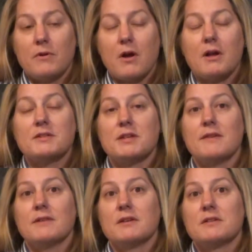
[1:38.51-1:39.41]
cost
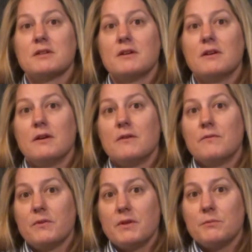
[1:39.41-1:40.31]
savings
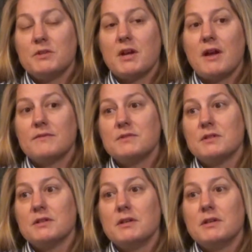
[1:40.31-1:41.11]
for them to have to